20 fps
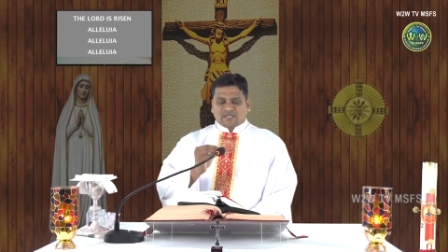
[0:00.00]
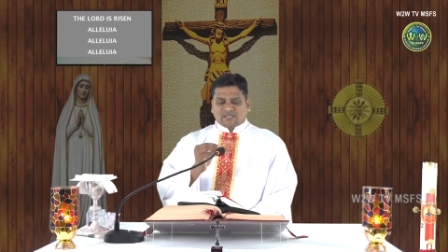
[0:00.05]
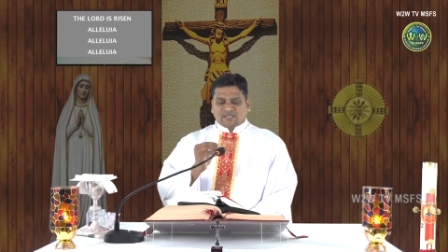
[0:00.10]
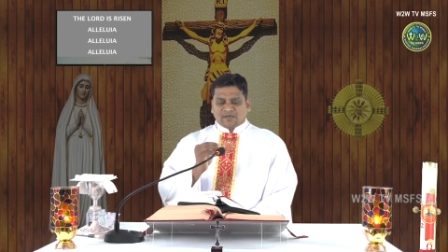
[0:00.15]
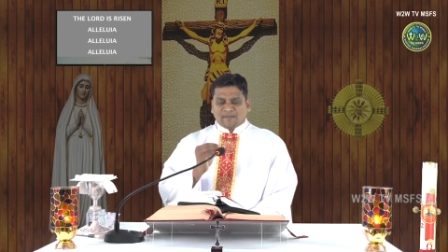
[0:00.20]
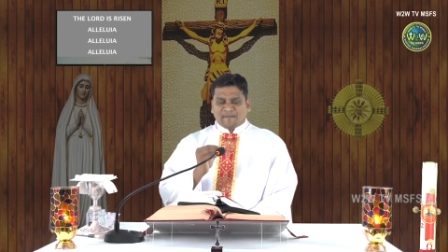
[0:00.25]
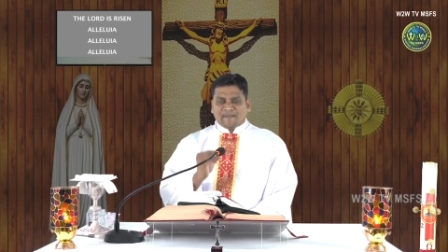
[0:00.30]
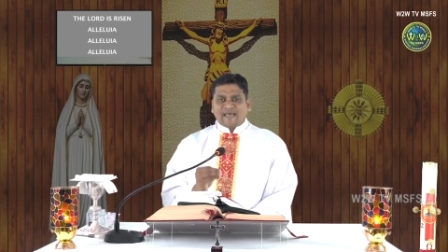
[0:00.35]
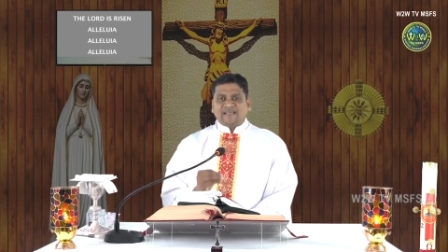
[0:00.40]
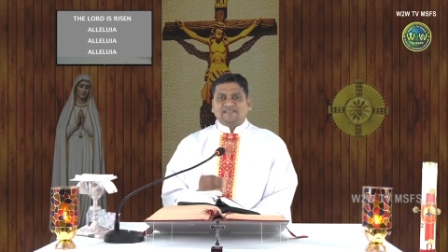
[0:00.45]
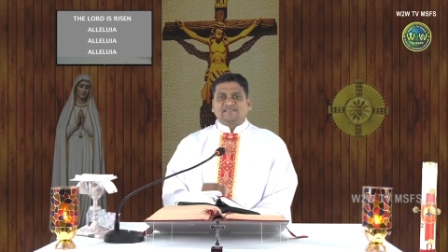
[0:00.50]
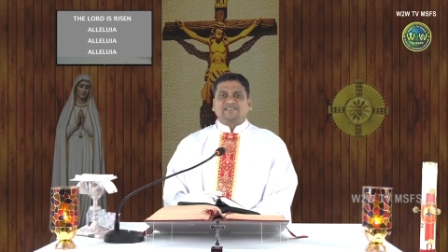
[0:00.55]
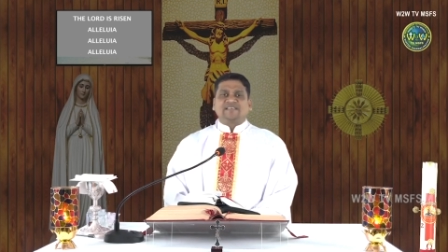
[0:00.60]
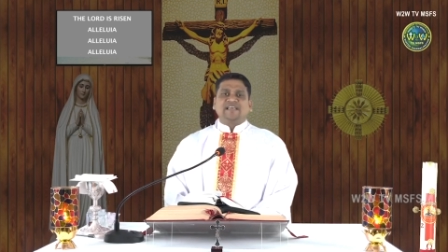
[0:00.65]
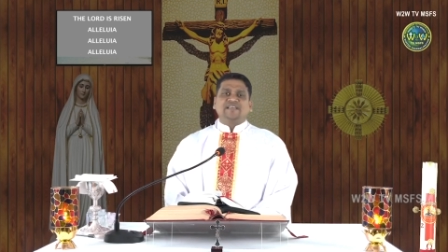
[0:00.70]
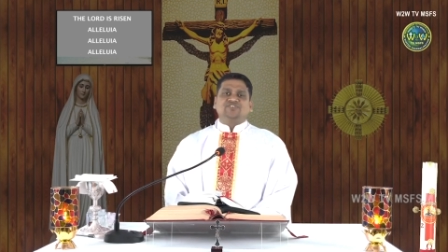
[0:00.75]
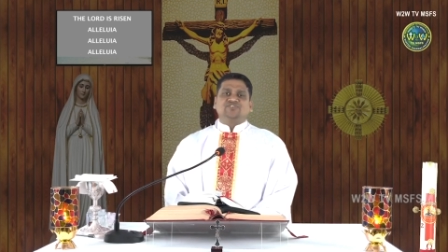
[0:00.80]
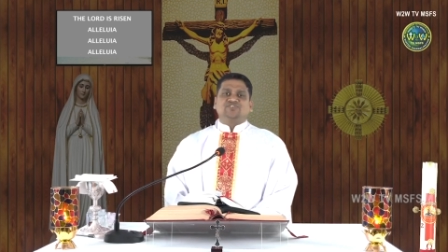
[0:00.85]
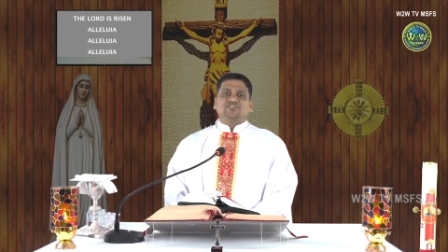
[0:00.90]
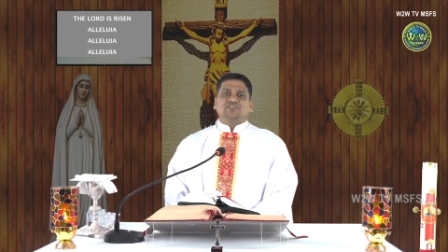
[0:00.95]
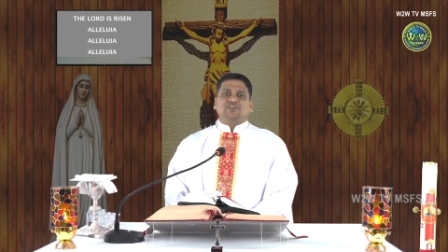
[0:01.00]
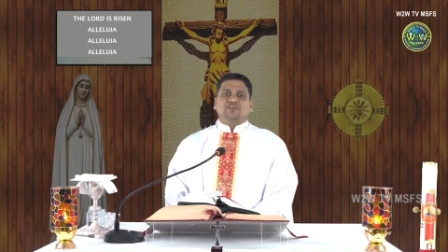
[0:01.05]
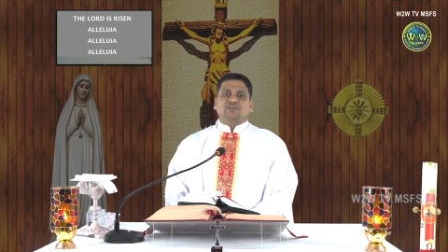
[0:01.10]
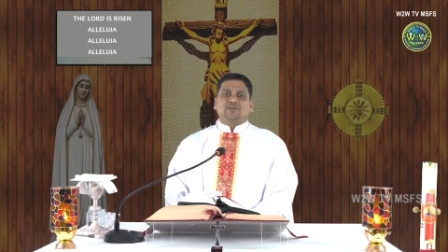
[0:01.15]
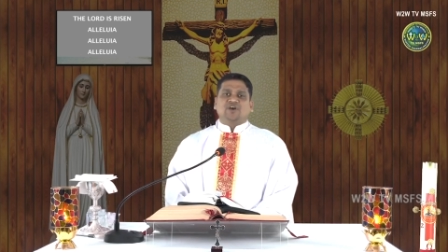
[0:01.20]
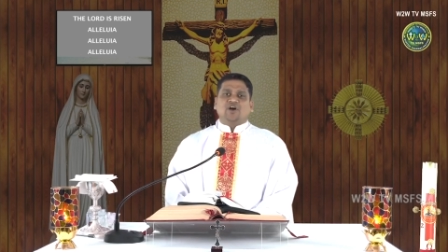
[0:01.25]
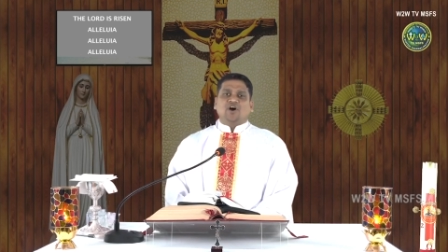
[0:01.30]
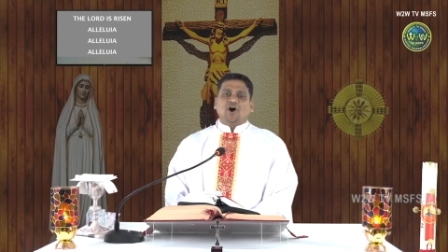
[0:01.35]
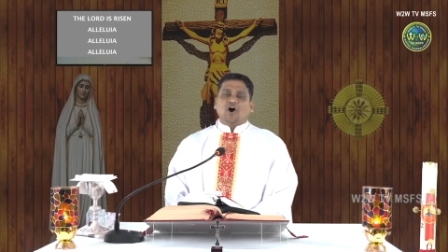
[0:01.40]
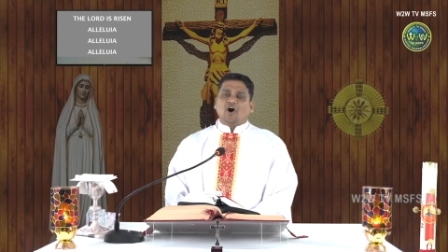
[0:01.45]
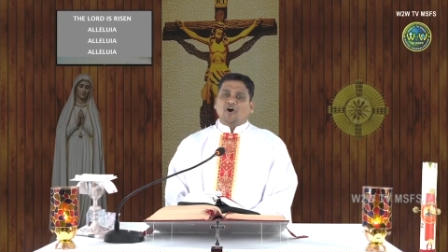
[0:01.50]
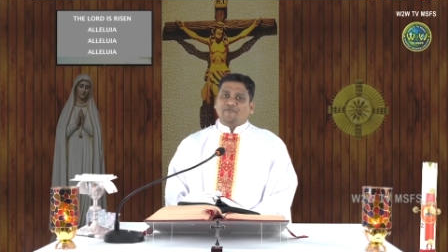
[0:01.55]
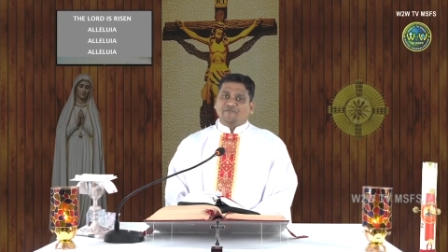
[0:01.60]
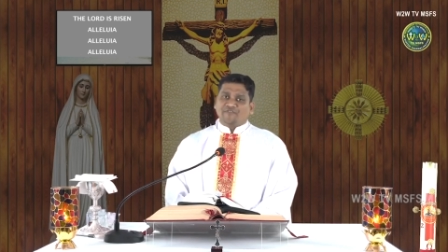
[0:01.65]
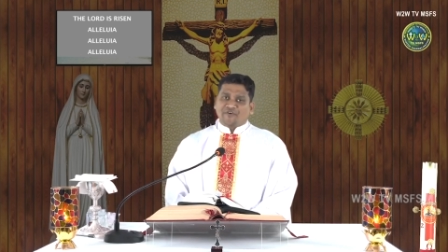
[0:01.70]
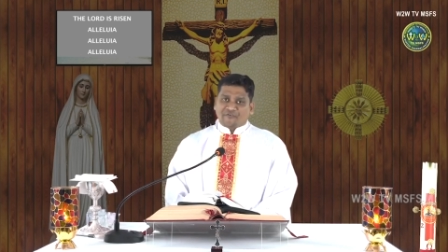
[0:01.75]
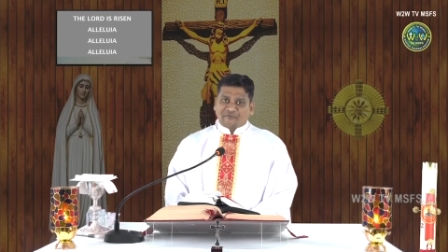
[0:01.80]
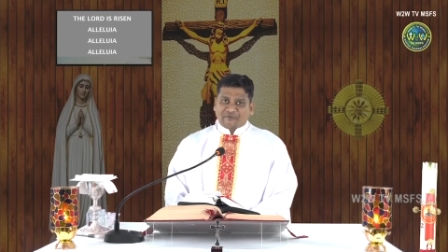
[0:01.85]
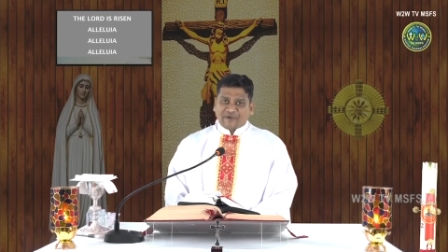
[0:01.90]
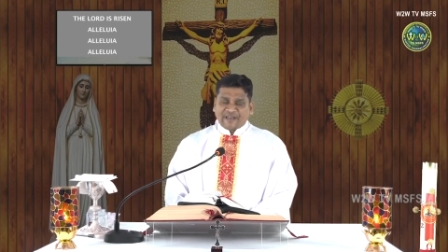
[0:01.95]
the message of
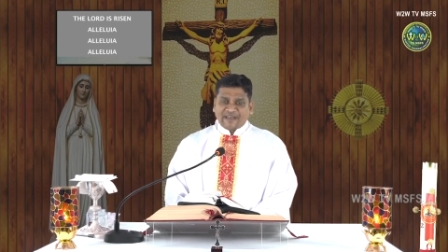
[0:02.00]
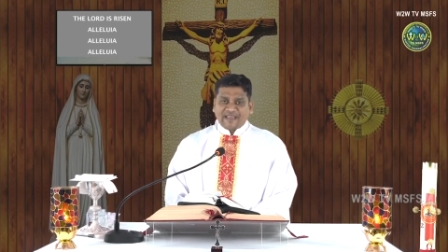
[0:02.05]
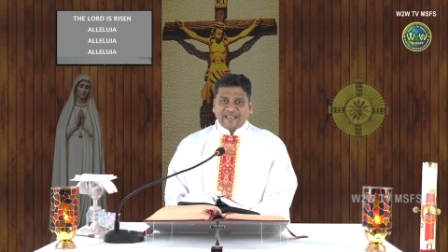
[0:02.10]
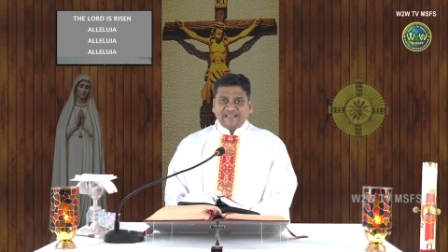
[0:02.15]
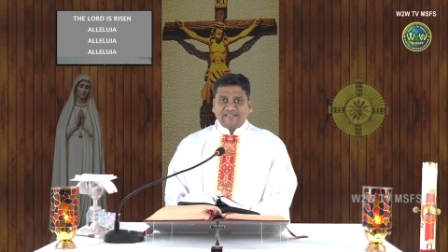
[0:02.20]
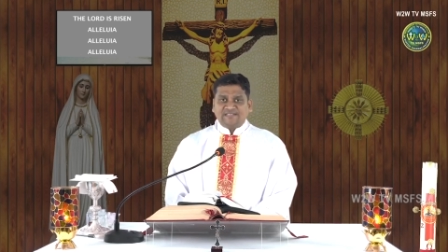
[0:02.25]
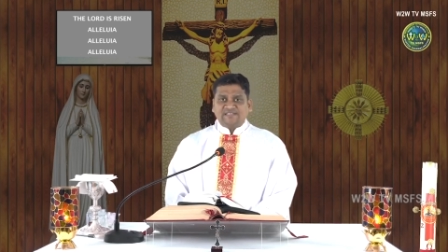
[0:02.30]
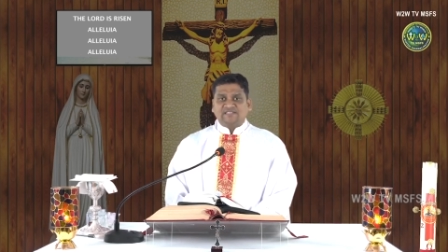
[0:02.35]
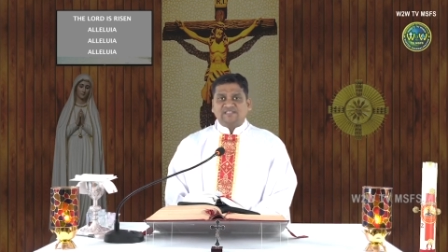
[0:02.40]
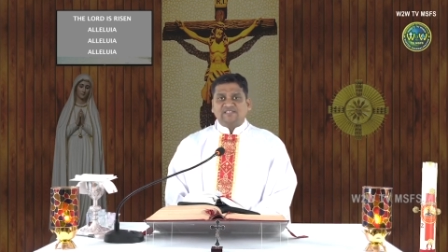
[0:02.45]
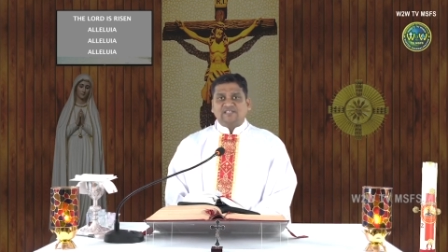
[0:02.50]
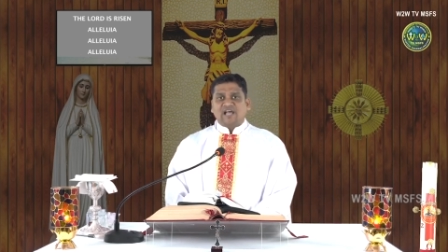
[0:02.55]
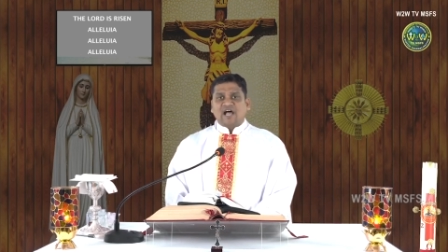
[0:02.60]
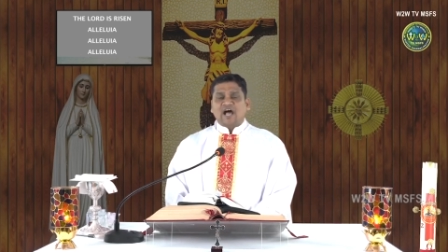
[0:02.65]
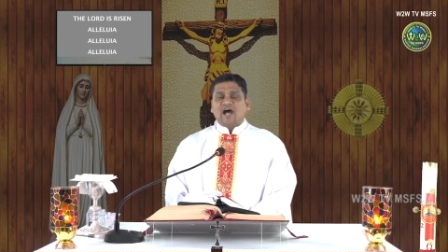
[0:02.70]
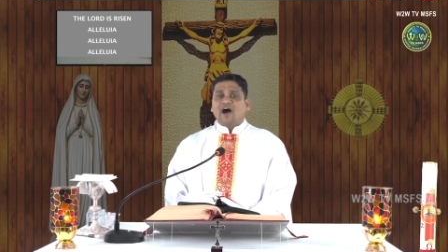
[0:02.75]
the readings